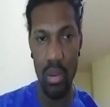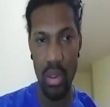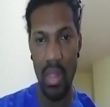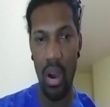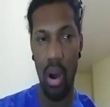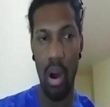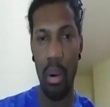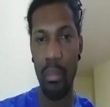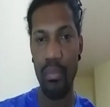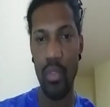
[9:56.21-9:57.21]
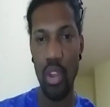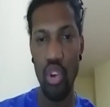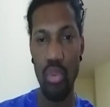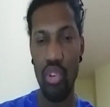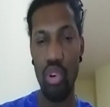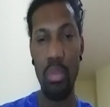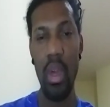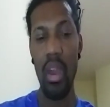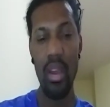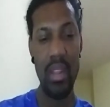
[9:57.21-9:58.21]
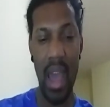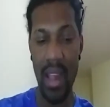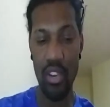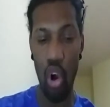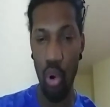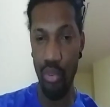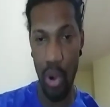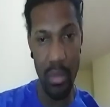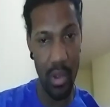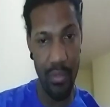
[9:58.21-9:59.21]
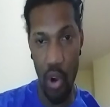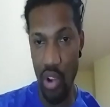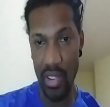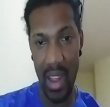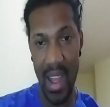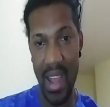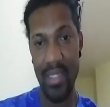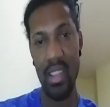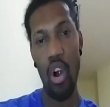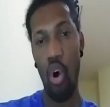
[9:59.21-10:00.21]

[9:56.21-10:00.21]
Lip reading: YouTube that go from the first class